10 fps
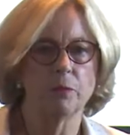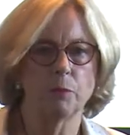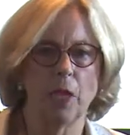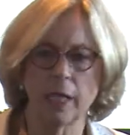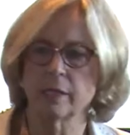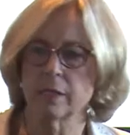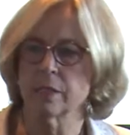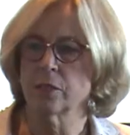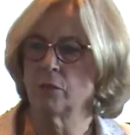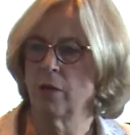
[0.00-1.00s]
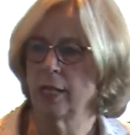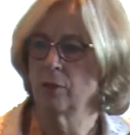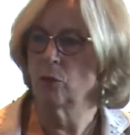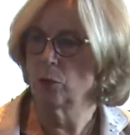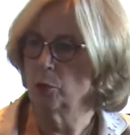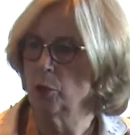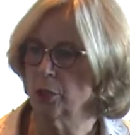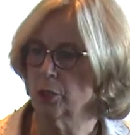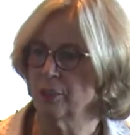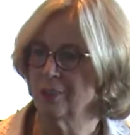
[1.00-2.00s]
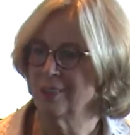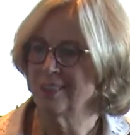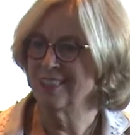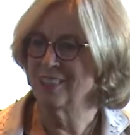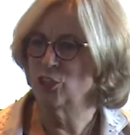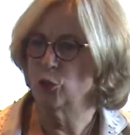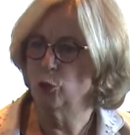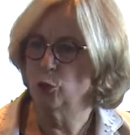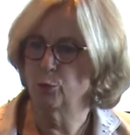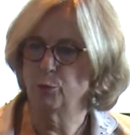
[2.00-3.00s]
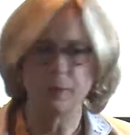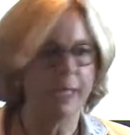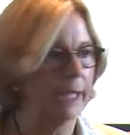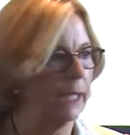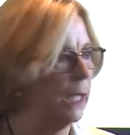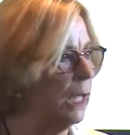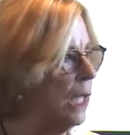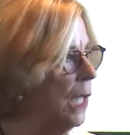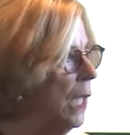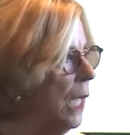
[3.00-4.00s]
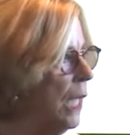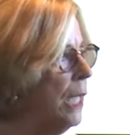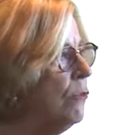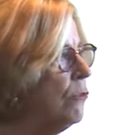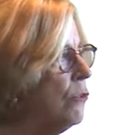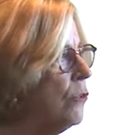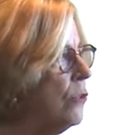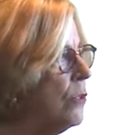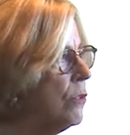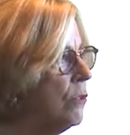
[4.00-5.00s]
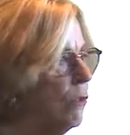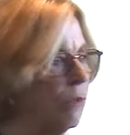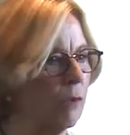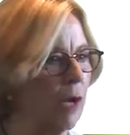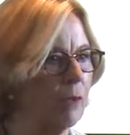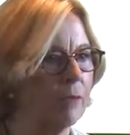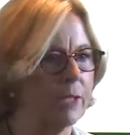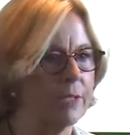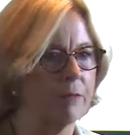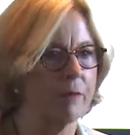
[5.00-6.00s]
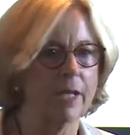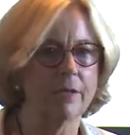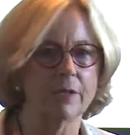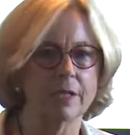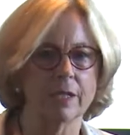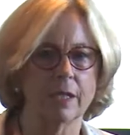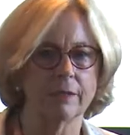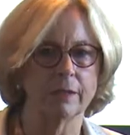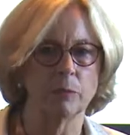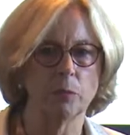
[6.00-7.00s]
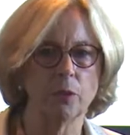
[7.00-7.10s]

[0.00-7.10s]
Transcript: of practice around all the work that you've been introduced to over this rather exciting